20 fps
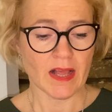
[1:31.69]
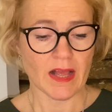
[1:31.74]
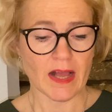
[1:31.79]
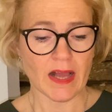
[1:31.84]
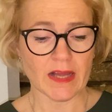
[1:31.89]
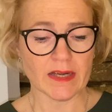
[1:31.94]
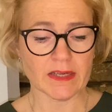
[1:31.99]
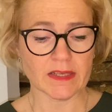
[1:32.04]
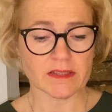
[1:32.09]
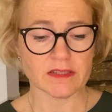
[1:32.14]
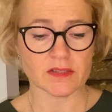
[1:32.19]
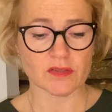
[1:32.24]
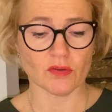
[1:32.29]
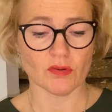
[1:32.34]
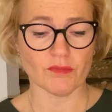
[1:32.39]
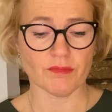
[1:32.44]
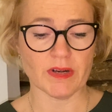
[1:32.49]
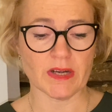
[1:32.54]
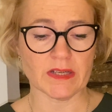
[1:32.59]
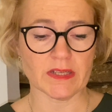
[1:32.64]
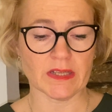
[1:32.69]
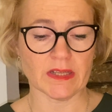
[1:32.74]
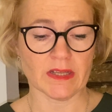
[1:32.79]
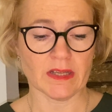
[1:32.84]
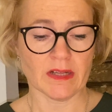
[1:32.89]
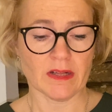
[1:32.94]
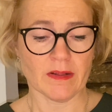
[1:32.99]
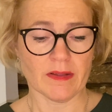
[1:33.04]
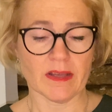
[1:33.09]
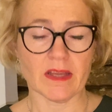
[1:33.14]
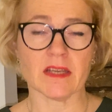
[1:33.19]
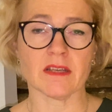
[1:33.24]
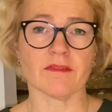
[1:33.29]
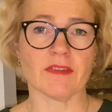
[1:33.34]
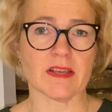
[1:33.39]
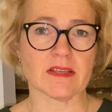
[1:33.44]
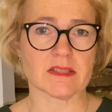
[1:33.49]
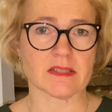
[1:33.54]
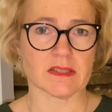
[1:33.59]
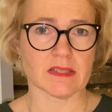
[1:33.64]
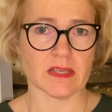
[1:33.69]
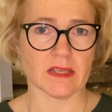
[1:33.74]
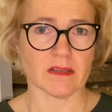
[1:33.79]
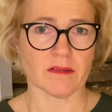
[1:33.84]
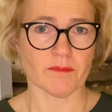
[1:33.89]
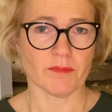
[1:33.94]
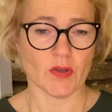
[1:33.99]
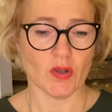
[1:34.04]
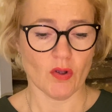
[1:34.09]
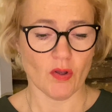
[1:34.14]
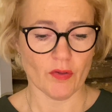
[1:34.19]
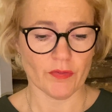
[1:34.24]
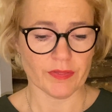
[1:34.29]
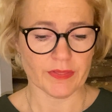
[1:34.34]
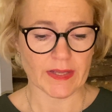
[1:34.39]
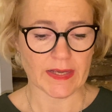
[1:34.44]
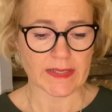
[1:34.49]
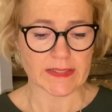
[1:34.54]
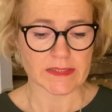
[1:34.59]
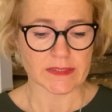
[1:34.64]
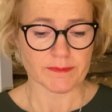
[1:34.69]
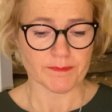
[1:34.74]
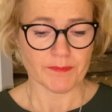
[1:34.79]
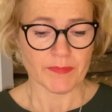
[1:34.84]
and it's already investing on that.